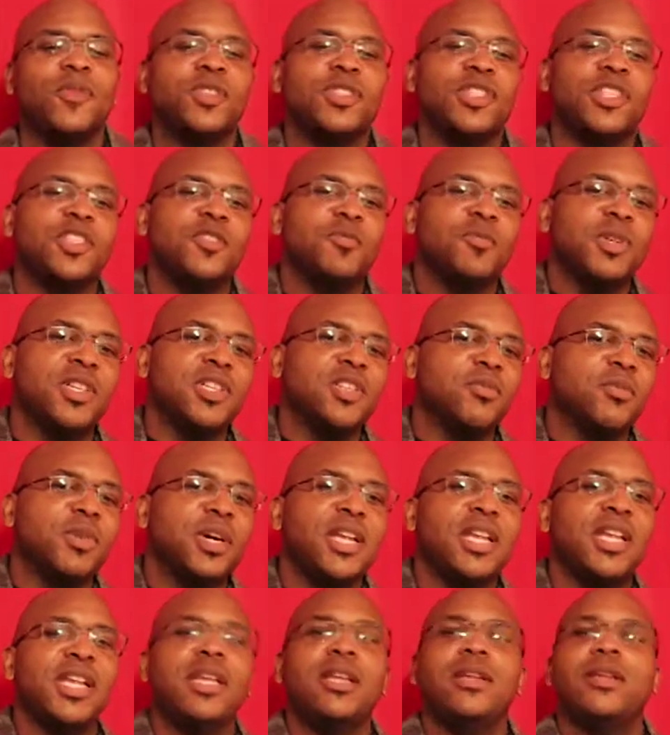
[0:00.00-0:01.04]
if she spends
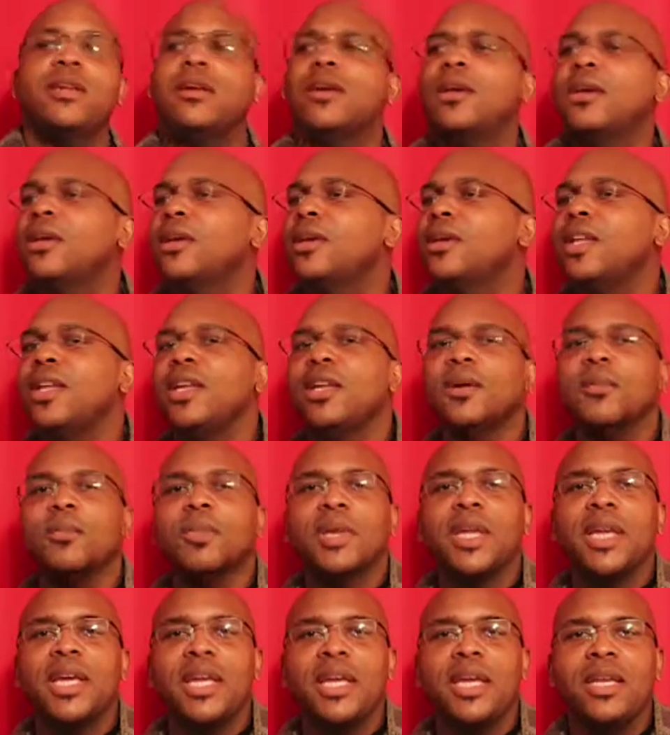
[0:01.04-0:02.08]
money, he
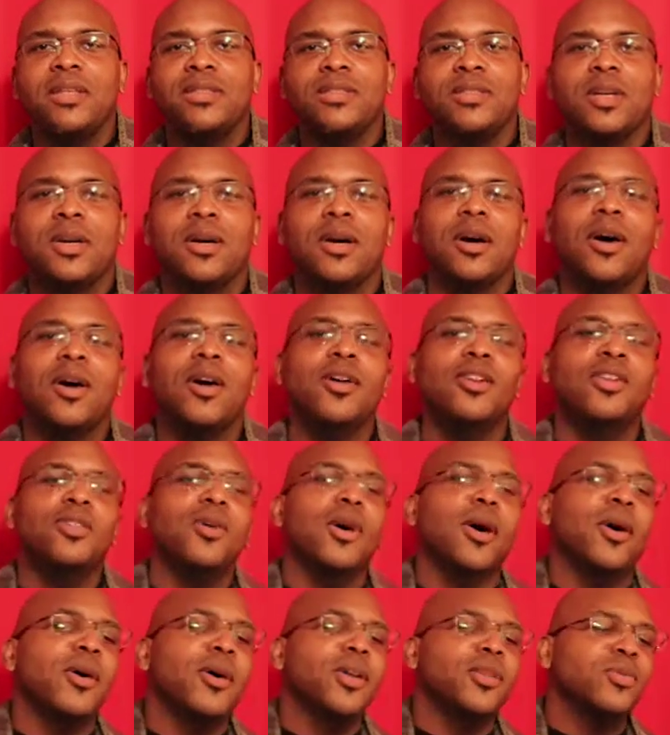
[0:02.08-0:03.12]
complains. Oh, you
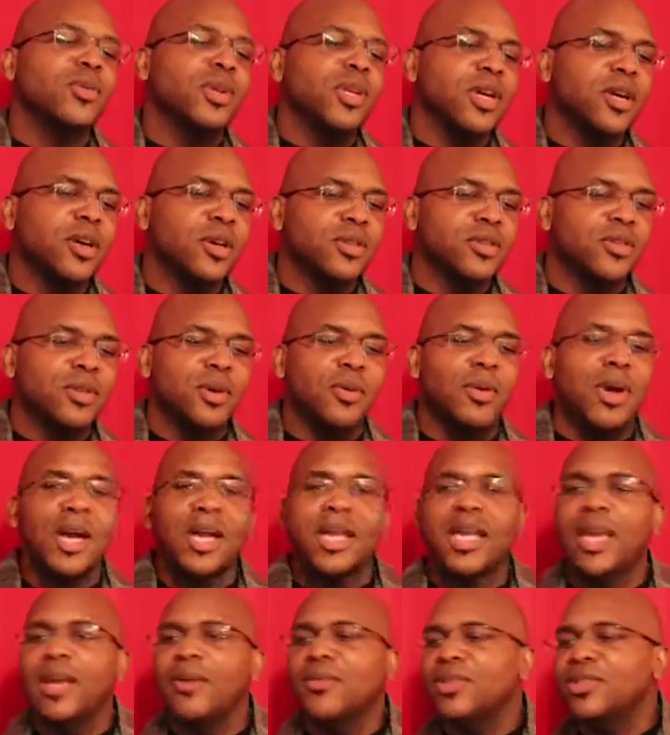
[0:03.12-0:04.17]
always want to go somewhere. Why
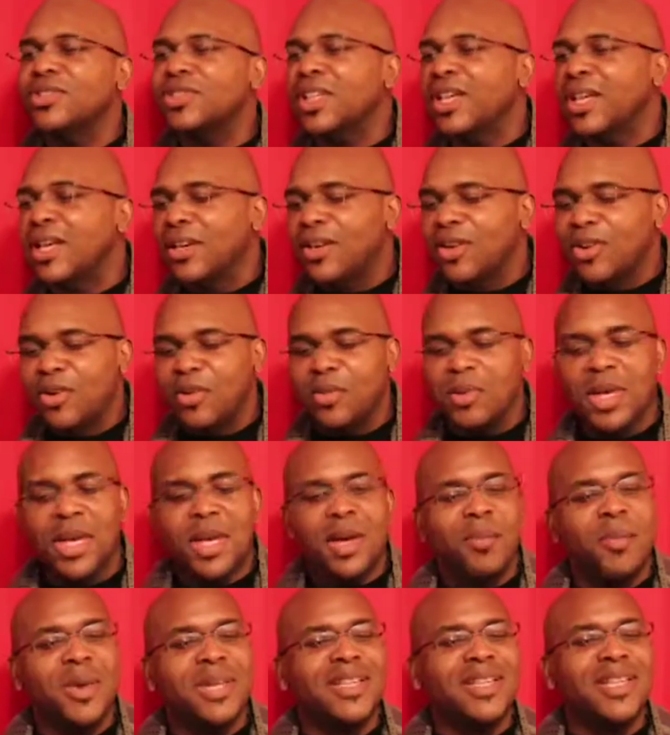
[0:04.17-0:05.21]
can't we stay at home?
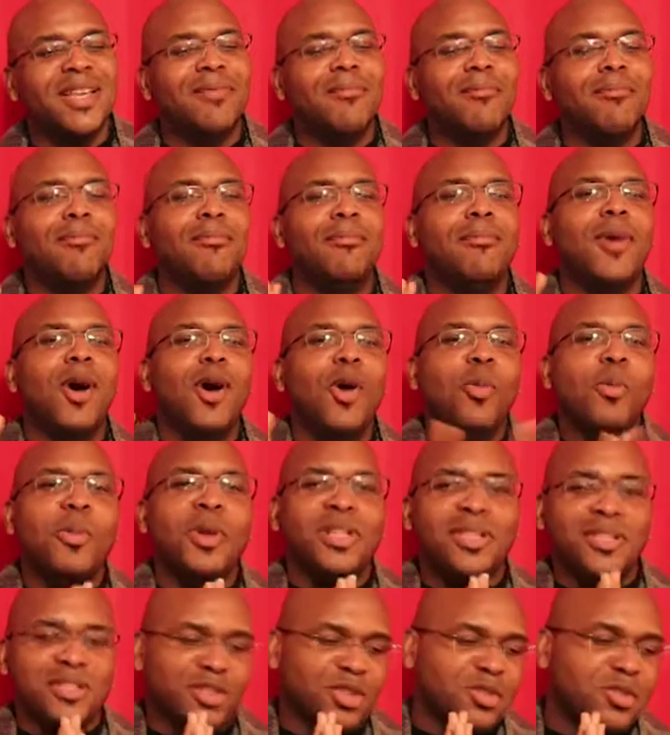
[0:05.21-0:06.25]
But the
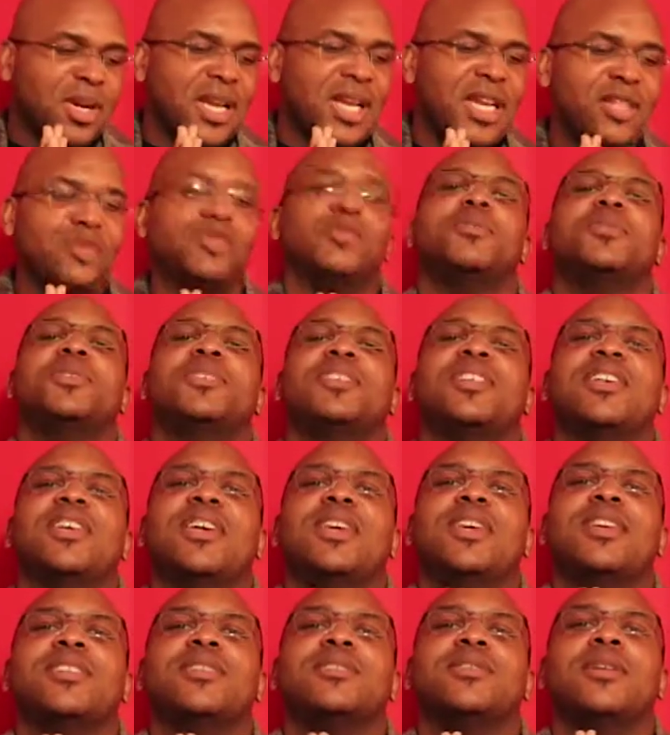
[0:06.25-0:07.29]
moment the strange woman
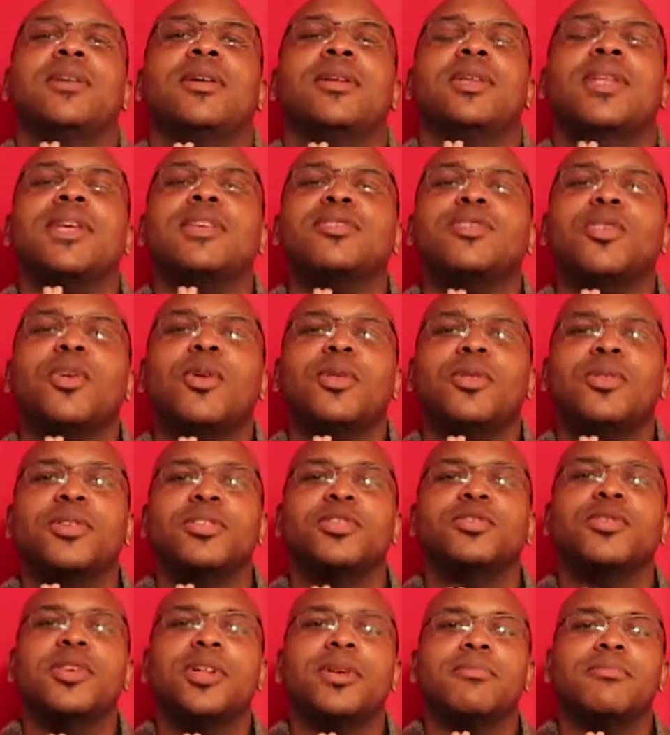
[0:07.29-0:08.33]
says, let's go on a
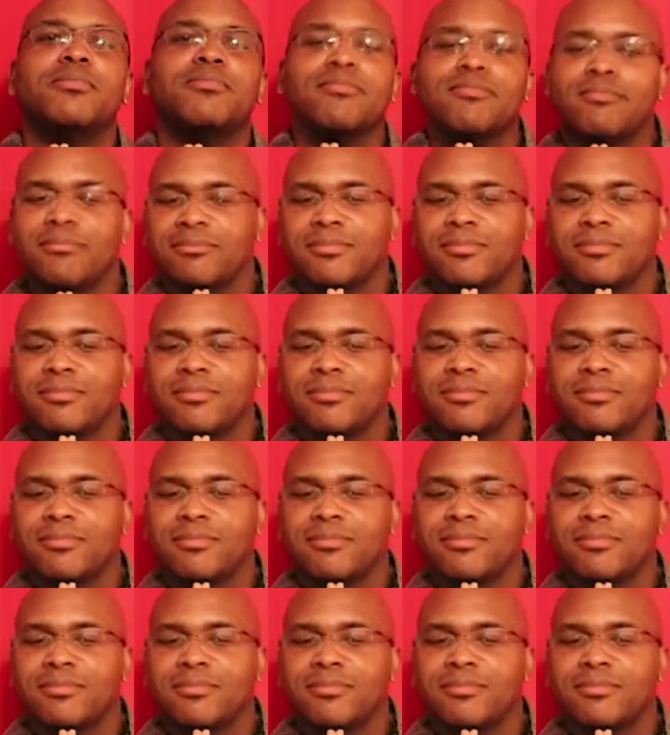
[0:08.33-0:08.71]
trip,